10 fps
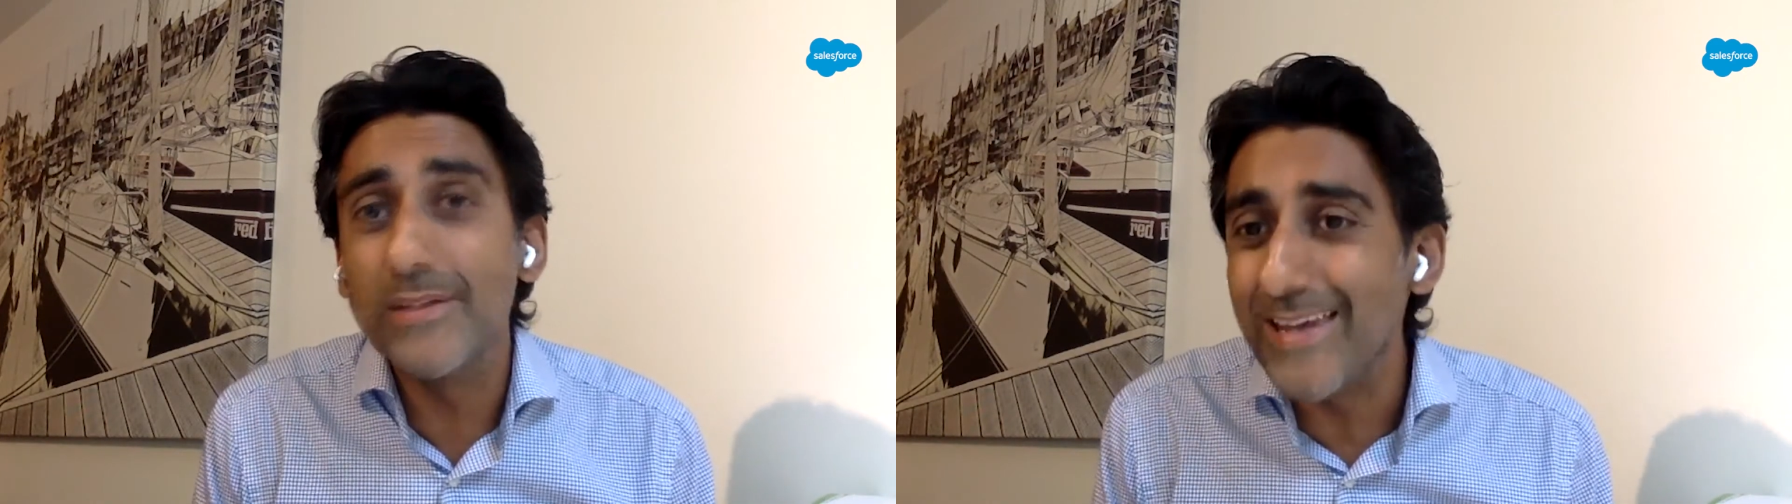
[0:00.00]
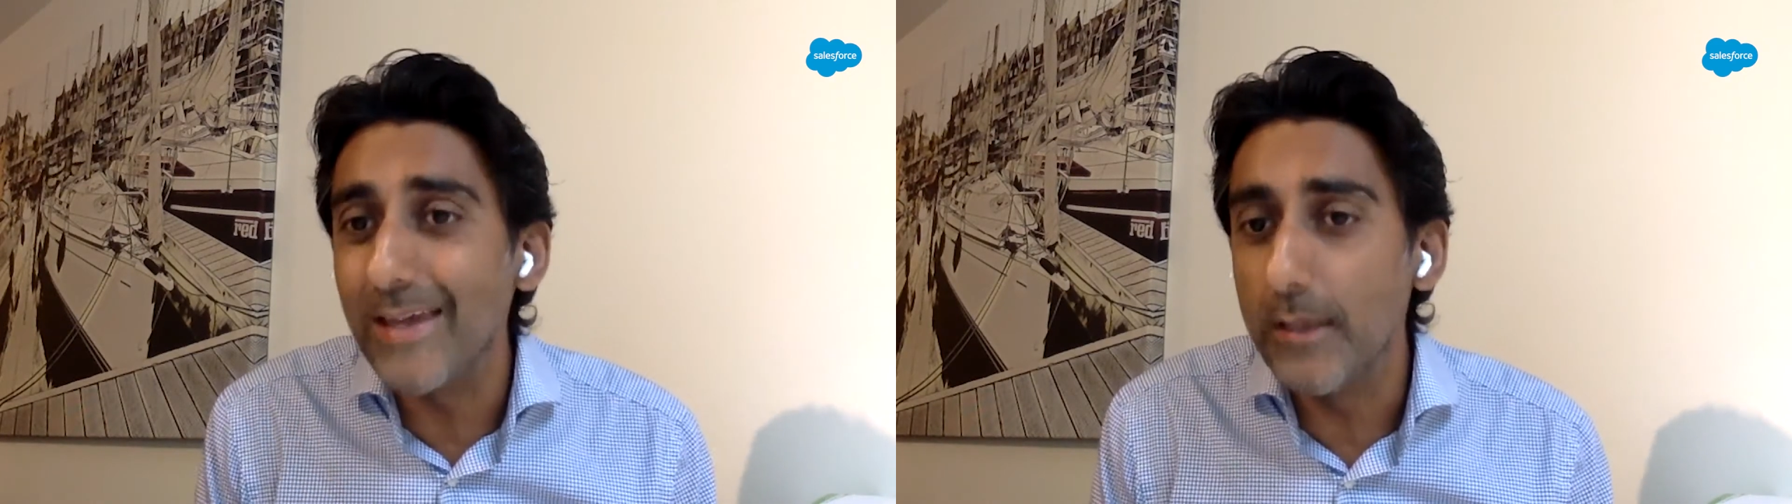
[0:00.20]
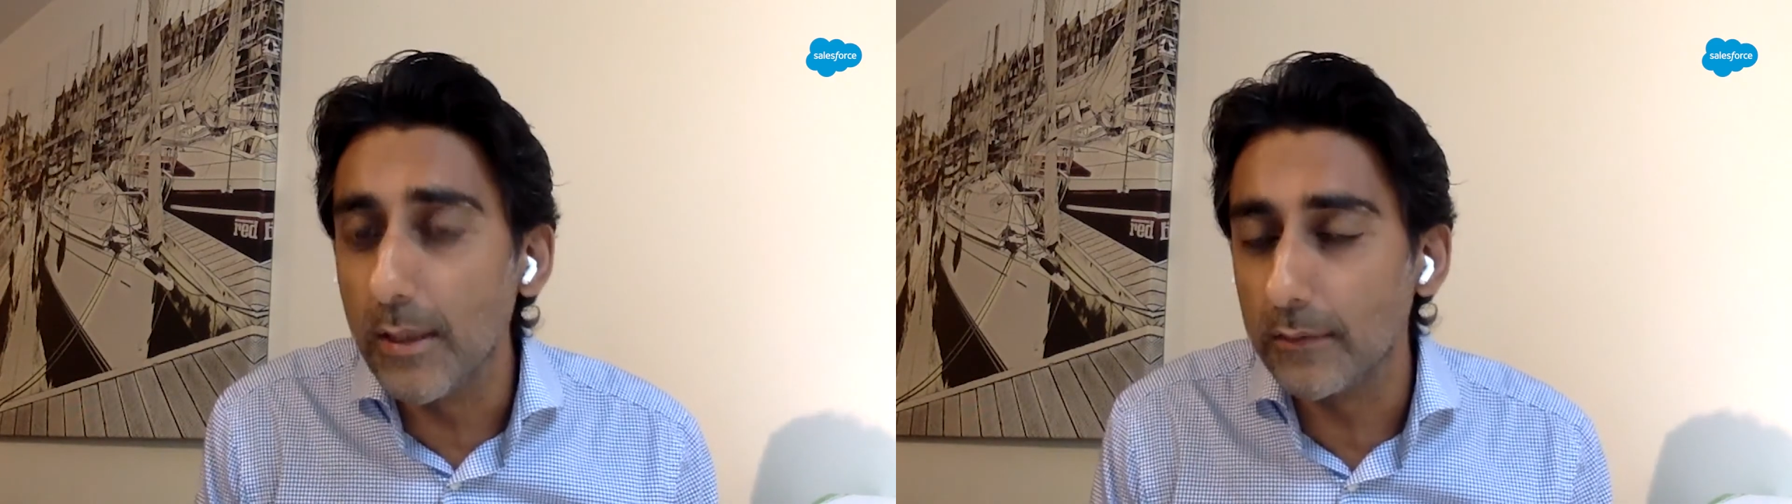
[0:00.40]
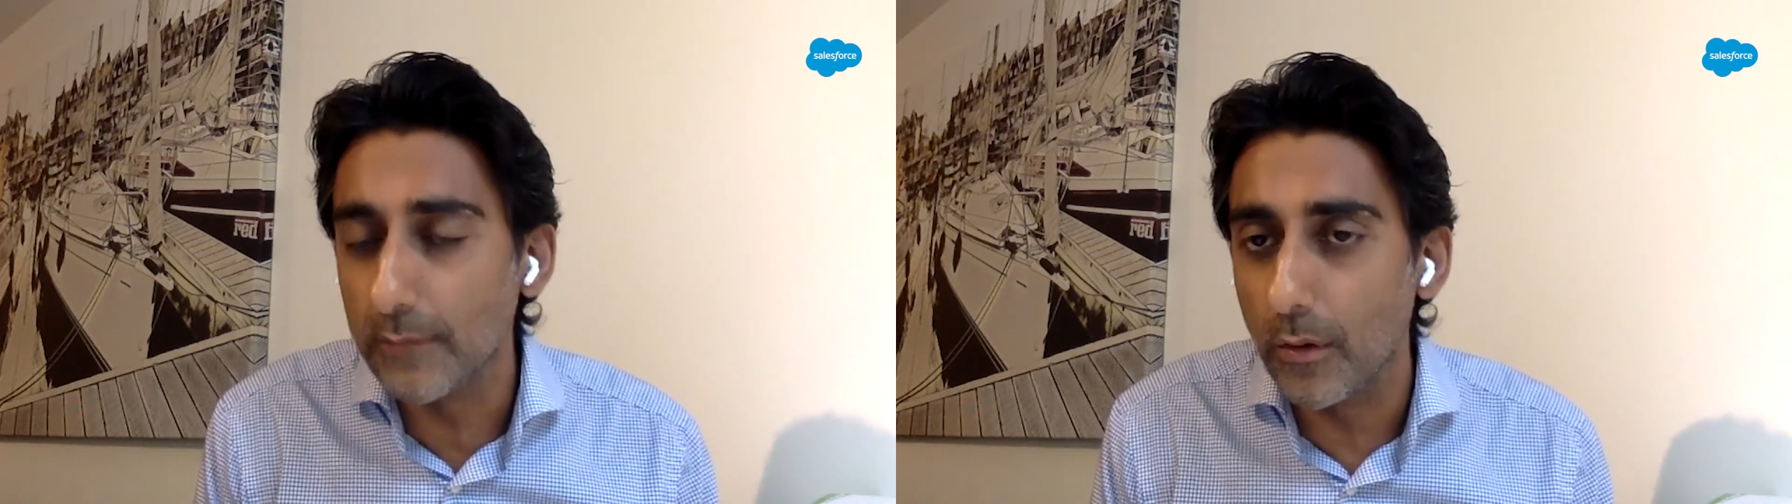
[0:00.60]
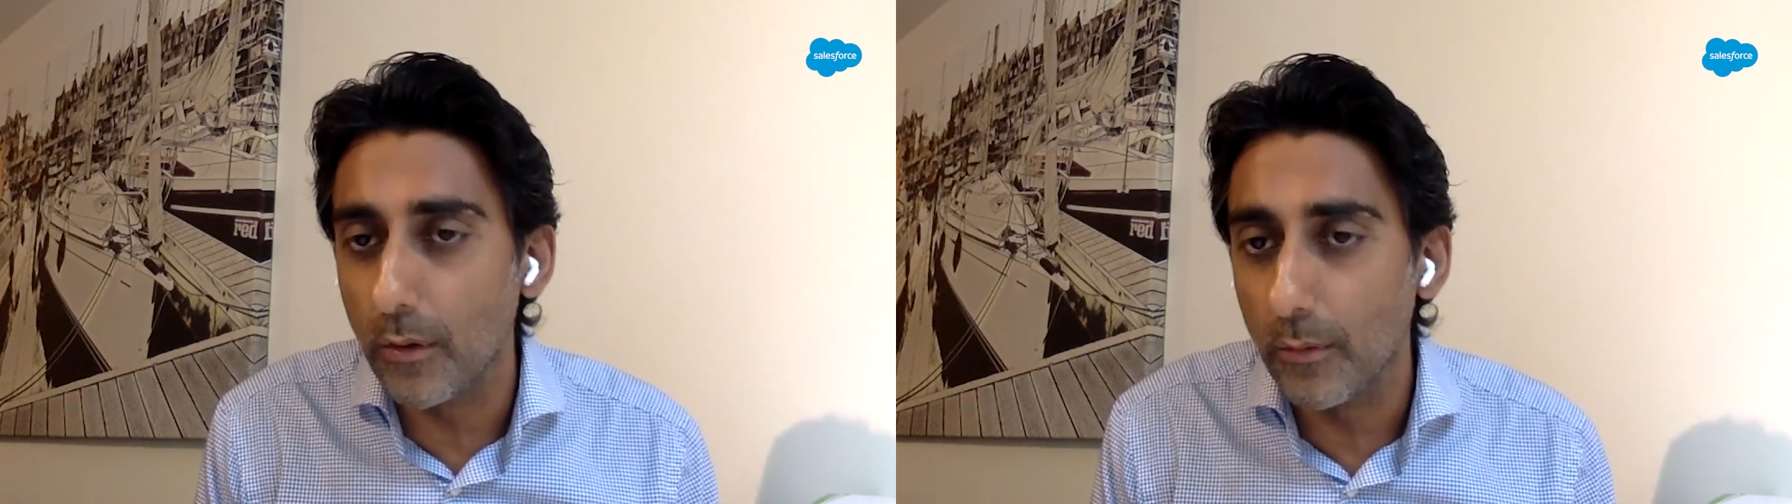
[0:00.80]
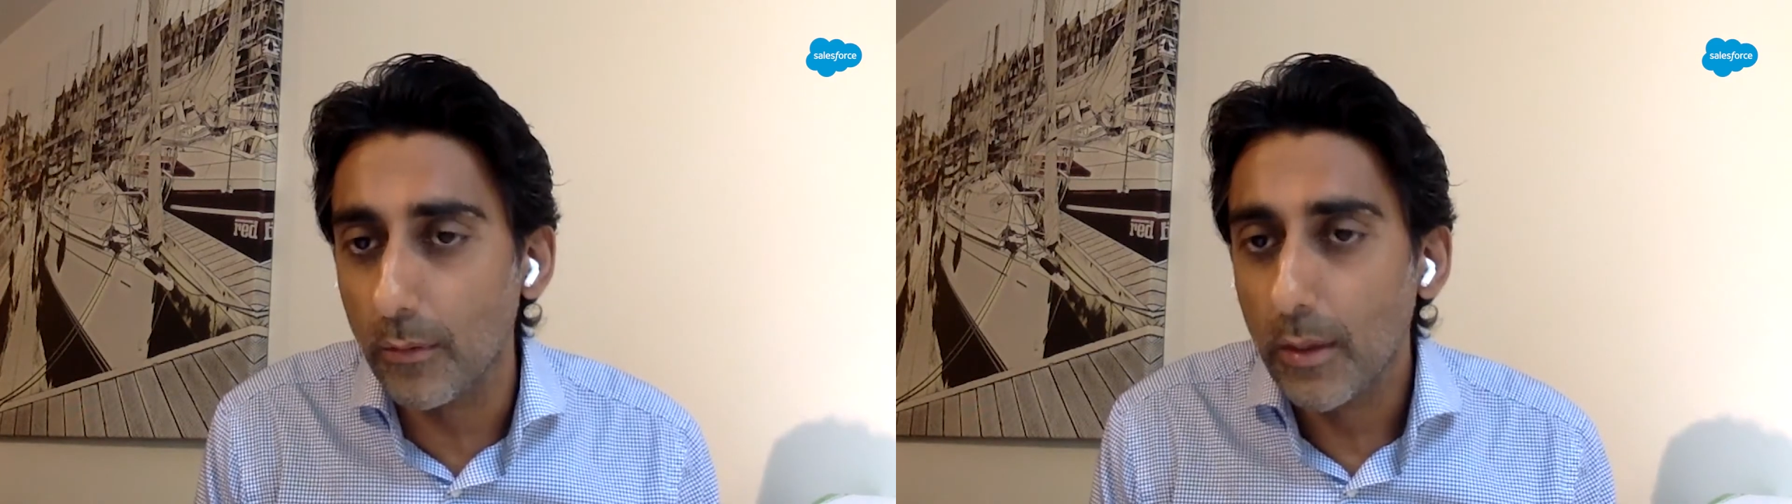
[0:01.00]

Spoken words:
10 years ago